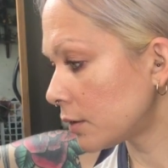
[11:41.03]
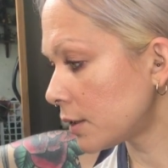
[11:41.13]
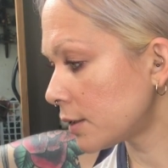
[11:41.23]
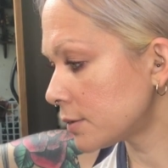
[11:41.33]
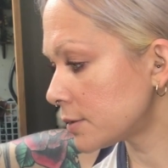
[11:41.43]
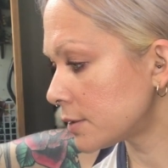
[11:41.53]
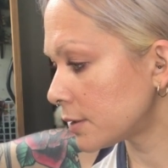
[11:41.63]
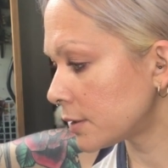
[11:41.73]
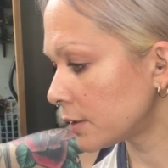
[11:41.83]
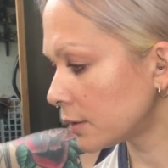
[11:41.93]
last
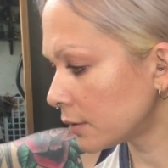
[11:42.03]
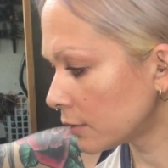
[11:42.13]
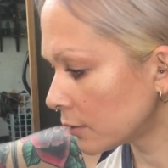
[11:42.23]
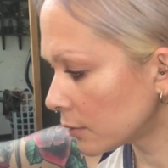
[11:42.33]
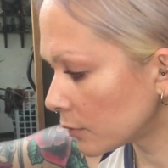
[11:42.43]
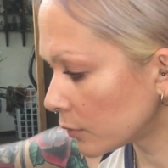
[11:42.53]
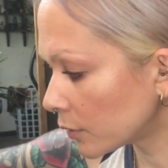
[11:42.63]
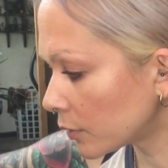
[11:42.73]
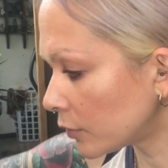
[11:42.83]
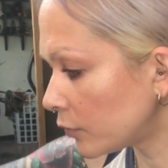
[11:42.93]
thing we're
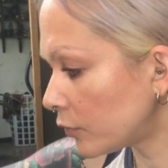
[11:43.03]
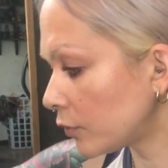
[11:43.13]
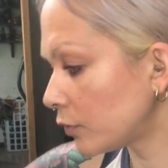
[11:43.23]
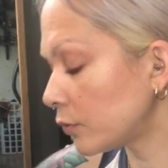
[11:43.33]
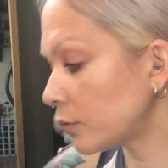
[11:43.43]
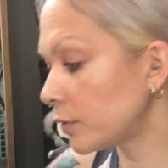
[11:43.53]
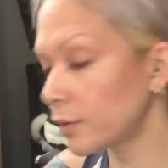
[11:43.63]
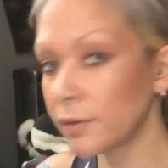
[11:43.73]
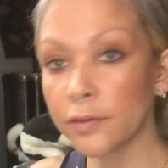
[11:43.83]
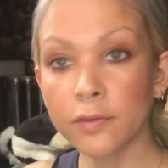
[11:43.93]
gonna do
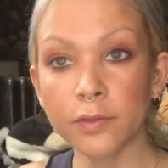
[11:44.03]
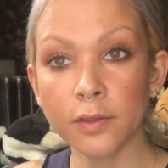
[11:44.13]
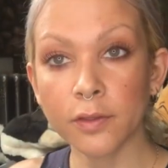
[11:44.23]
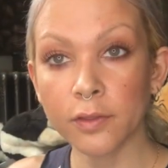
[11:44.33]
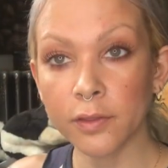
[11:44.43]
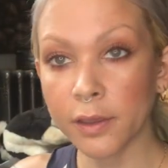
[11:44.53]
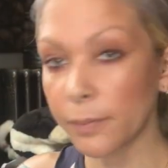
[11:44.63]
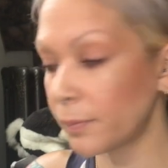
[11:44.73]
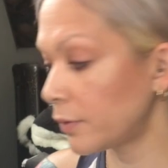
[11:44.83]
is the lip.